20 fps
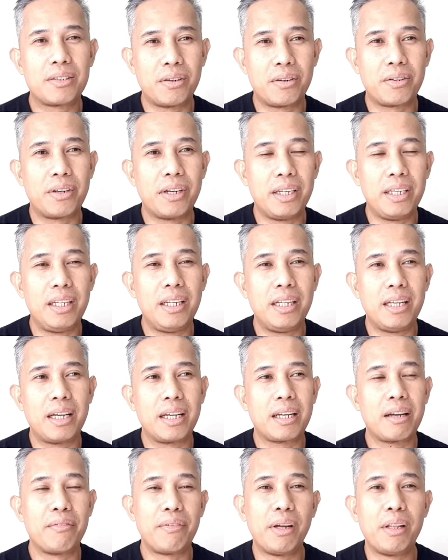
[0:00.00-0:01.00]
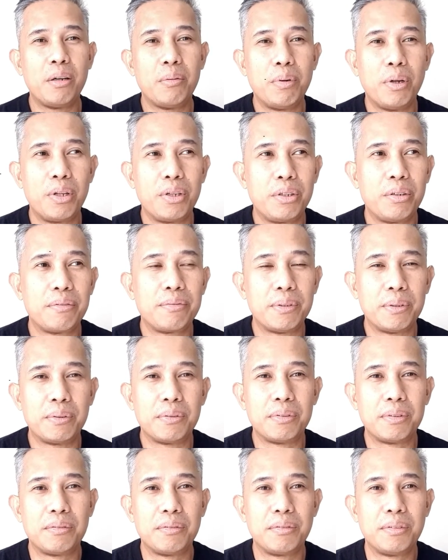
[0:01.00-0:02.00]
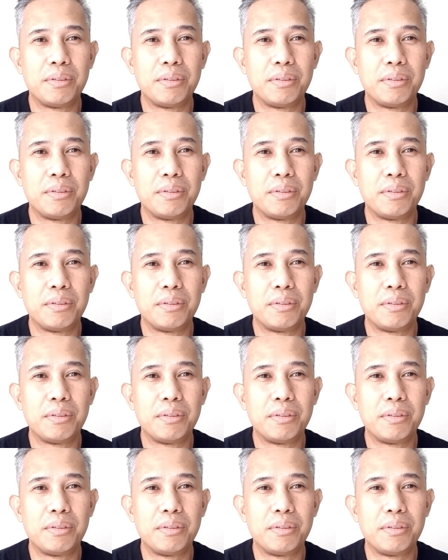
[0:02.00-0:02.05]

it's already like available on your phone.